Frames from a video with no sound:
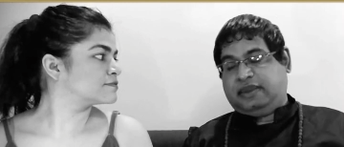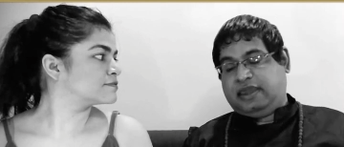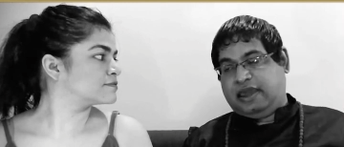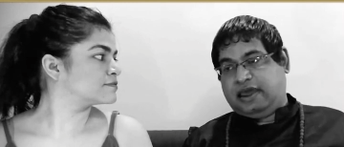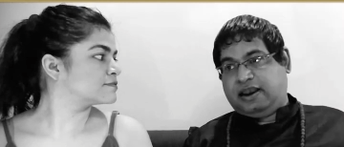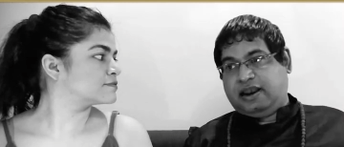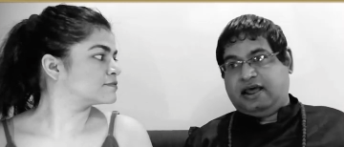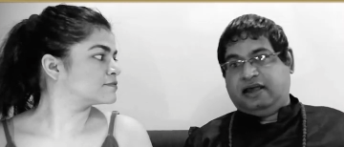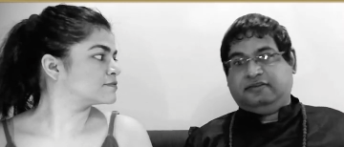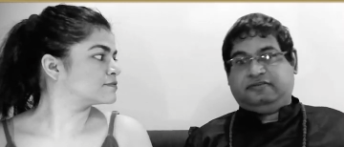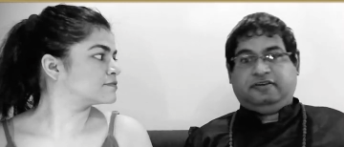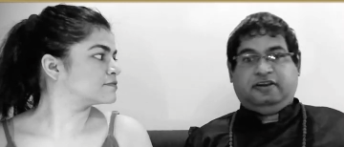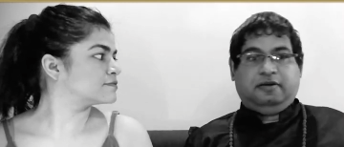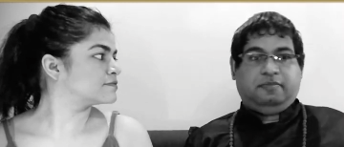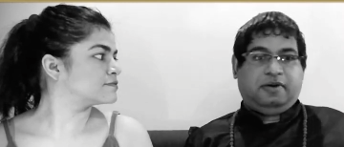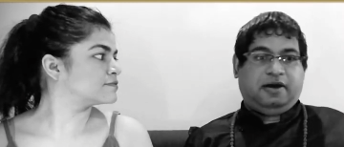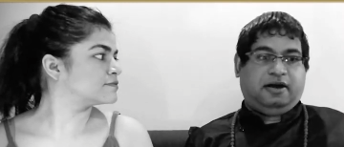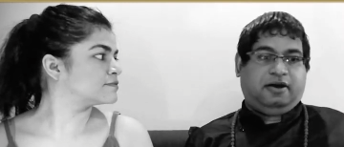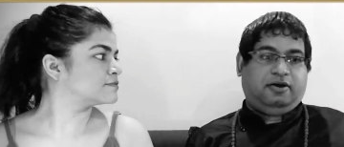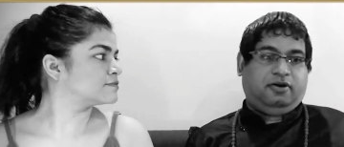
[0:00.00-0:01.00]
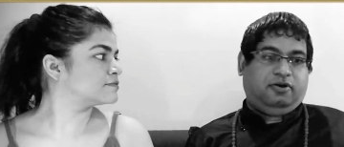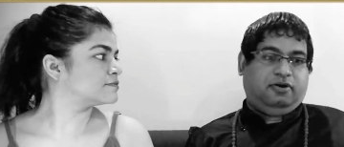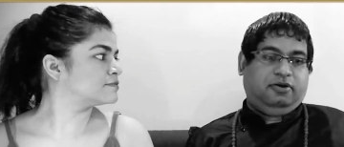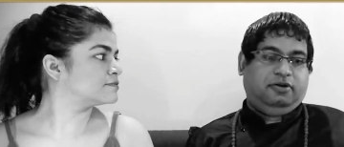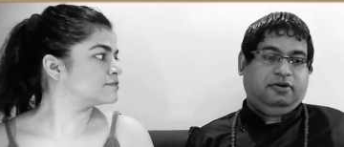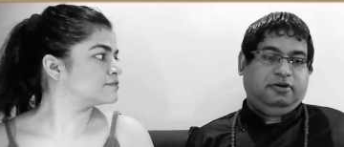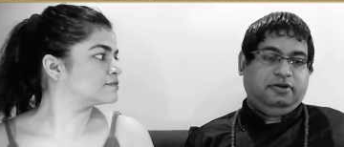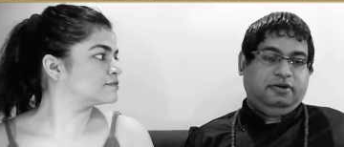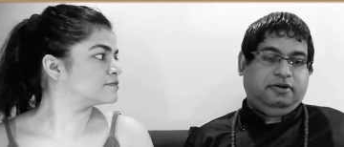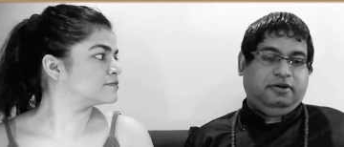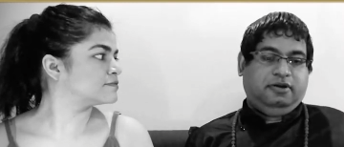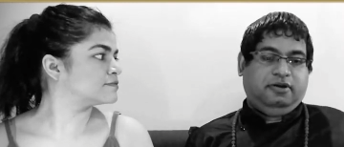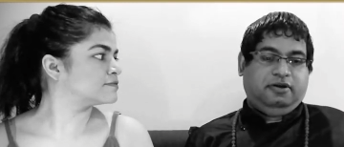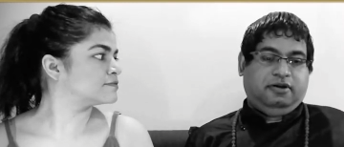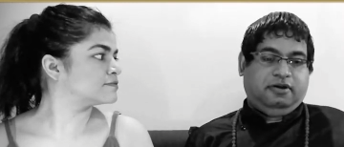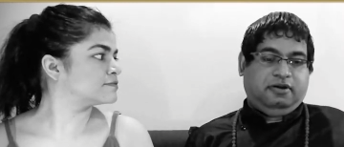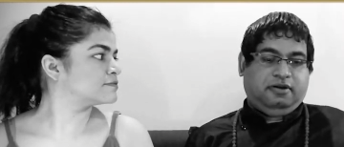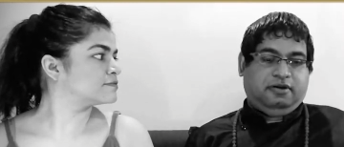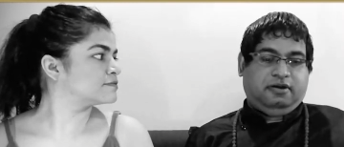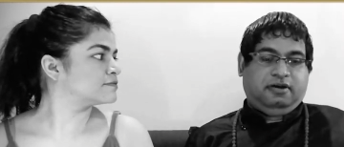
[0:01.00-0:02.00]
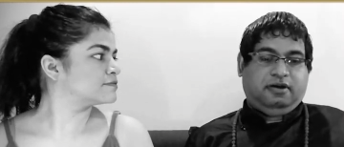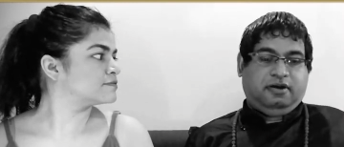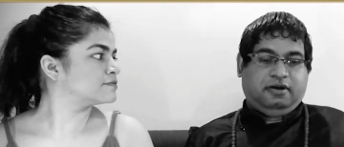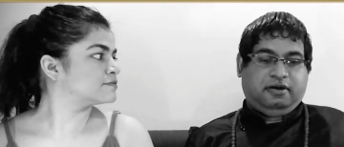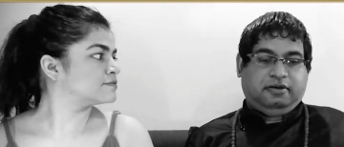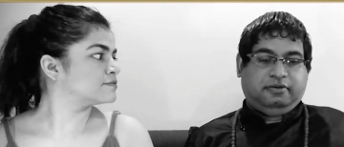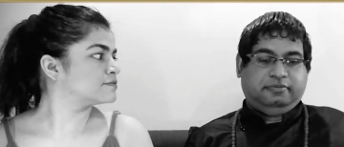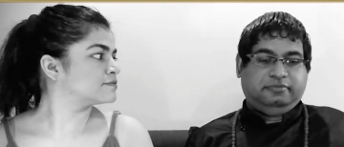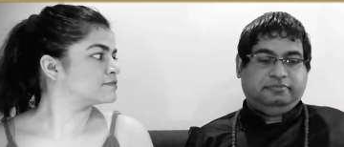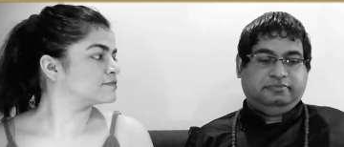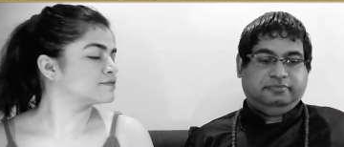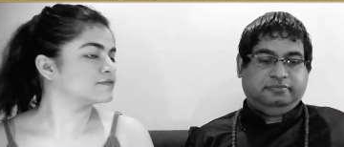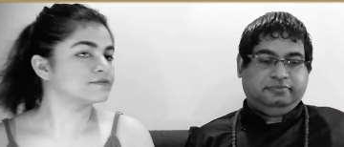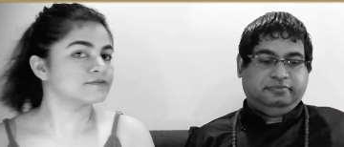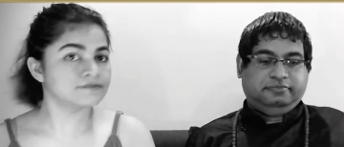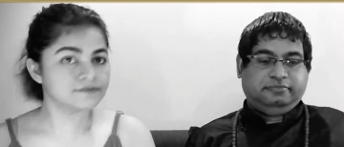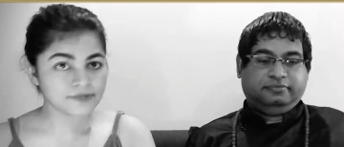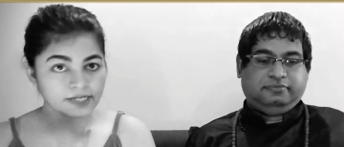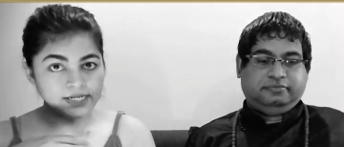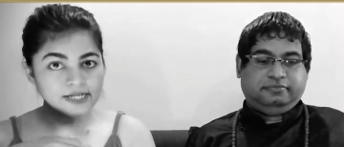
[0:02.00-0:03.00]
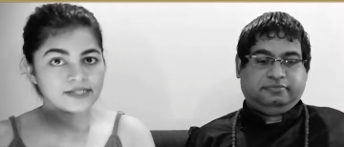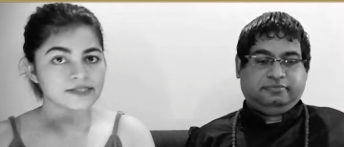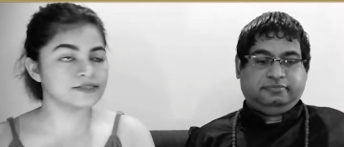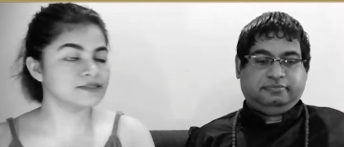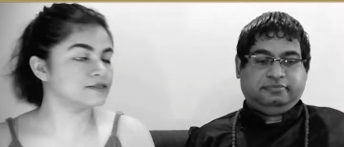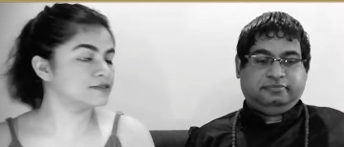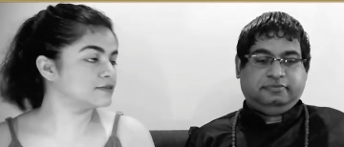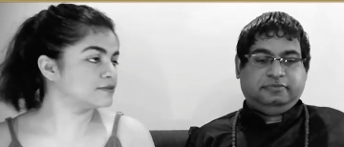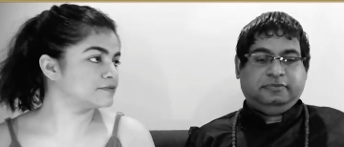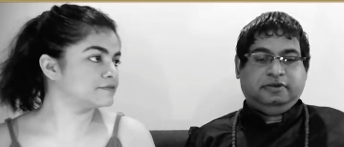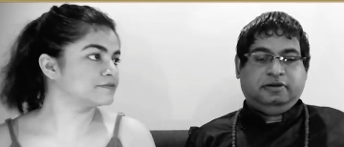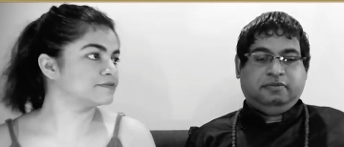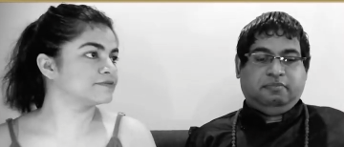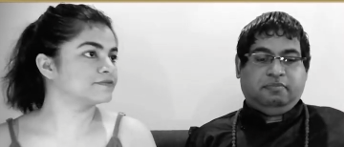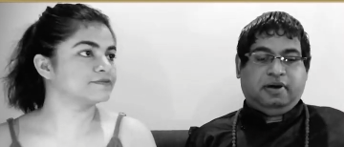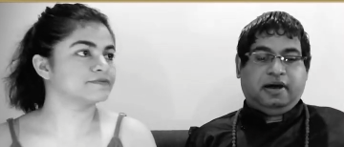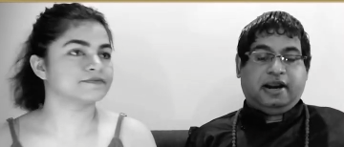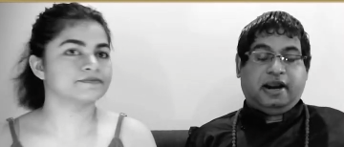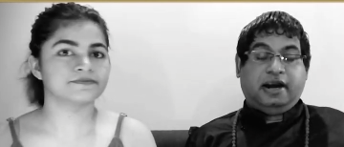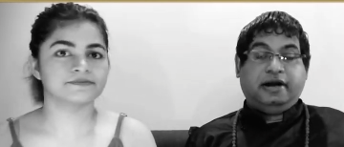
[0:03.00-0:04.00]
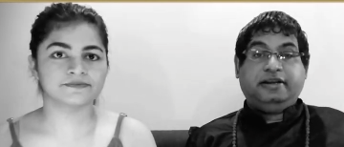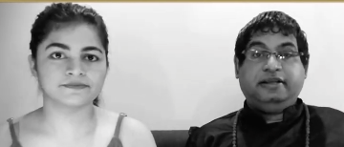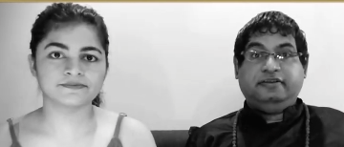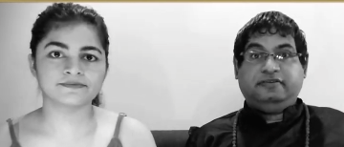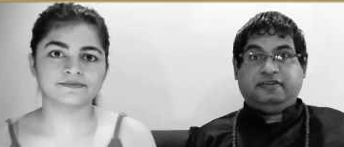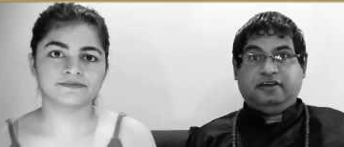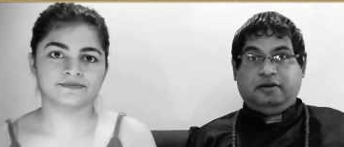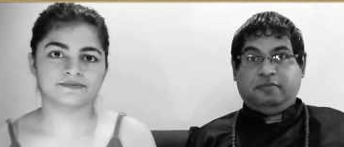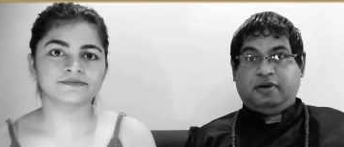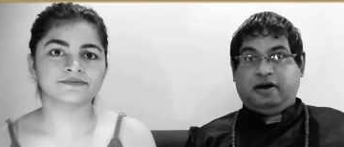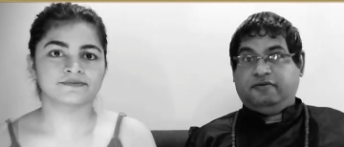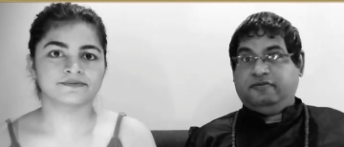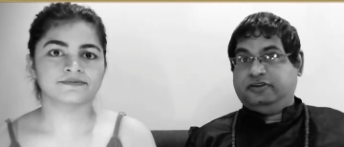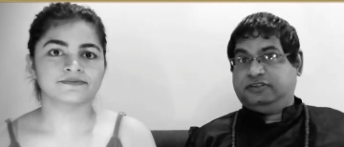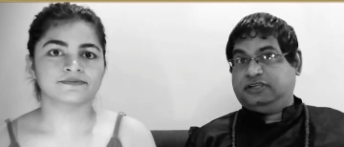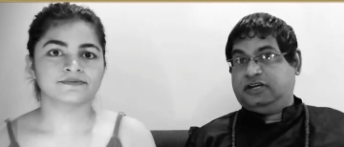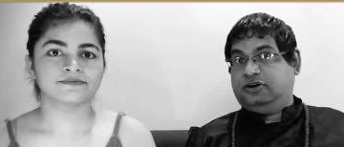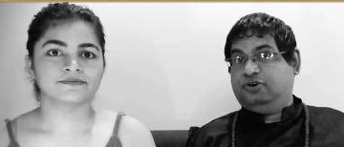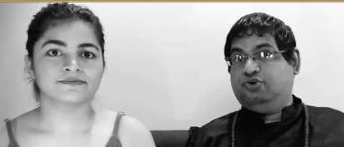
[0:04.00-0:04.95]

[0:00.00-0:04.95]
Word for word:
Speaker 1: Kerala cinema, um, Marathi, Marathi cinema, which